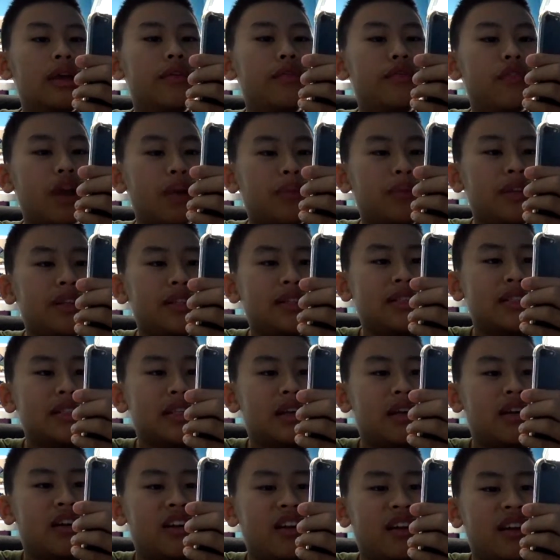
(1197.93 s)
Family
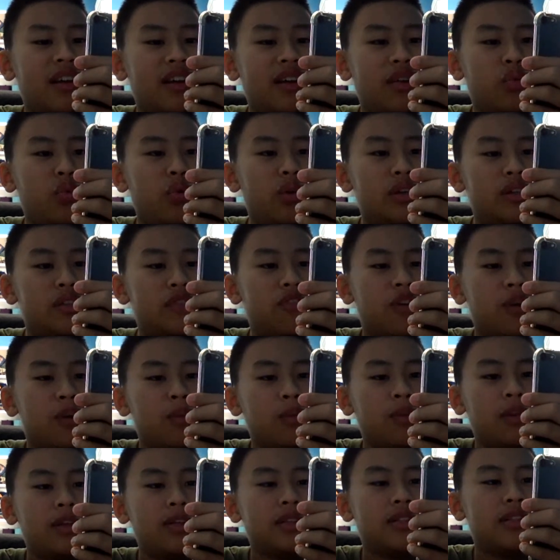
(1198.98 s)
sharing. With family